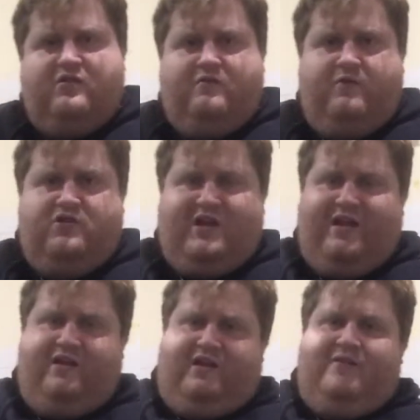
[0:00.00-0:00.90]

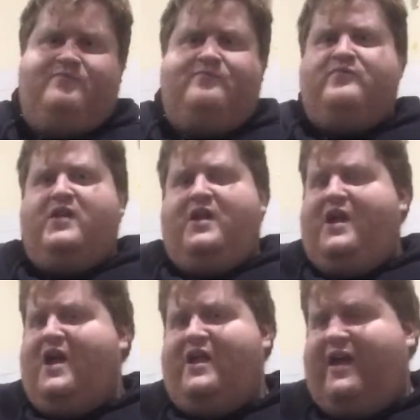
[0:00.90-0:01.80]
Christianity.
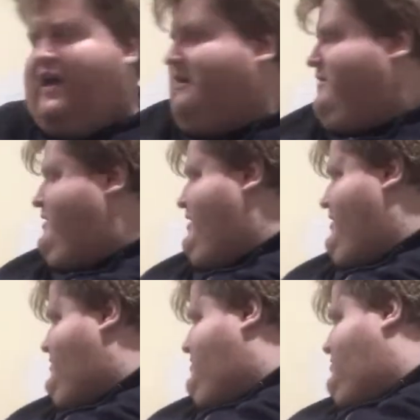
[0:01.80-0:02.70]
Anyhow,
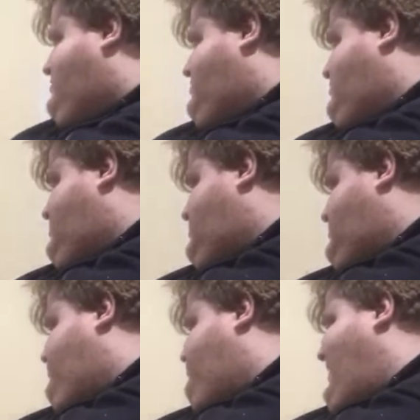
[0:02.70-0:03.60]
it's
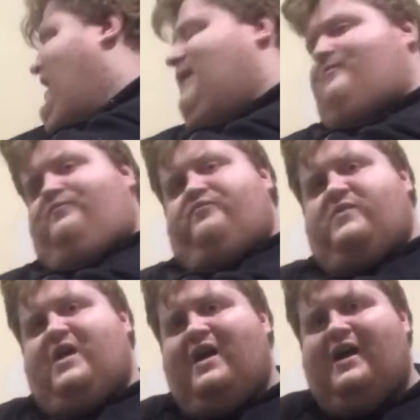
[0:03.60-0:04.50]
about
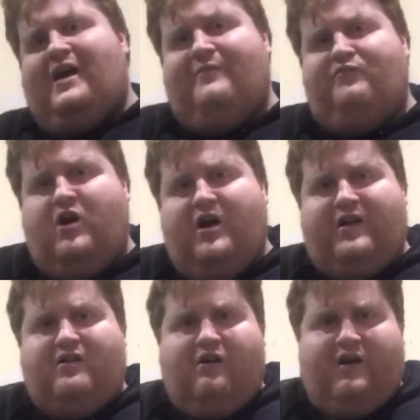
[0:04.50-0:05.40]
9
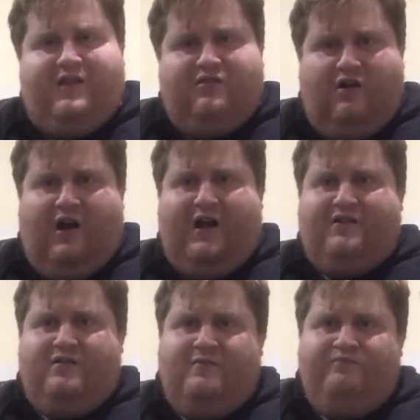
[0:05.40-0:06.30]
o'clock at night.
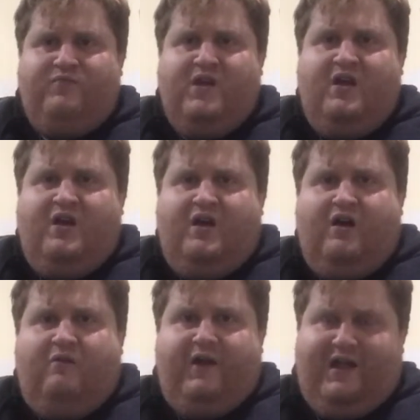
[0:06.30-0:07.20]

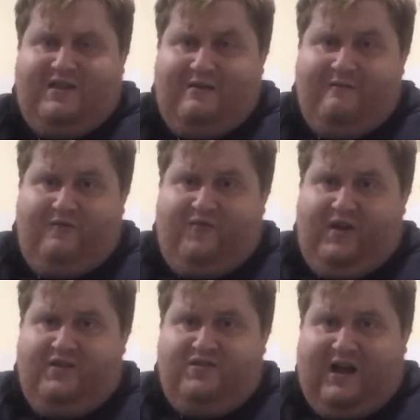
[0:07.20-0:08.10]
I want to get some other
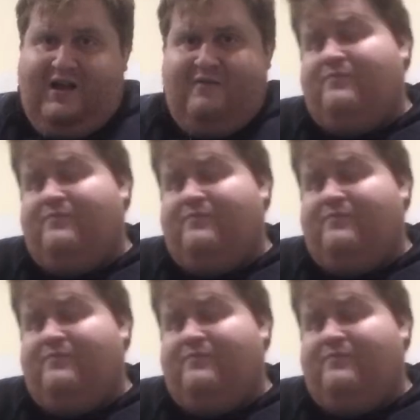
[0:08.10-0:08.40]
things done.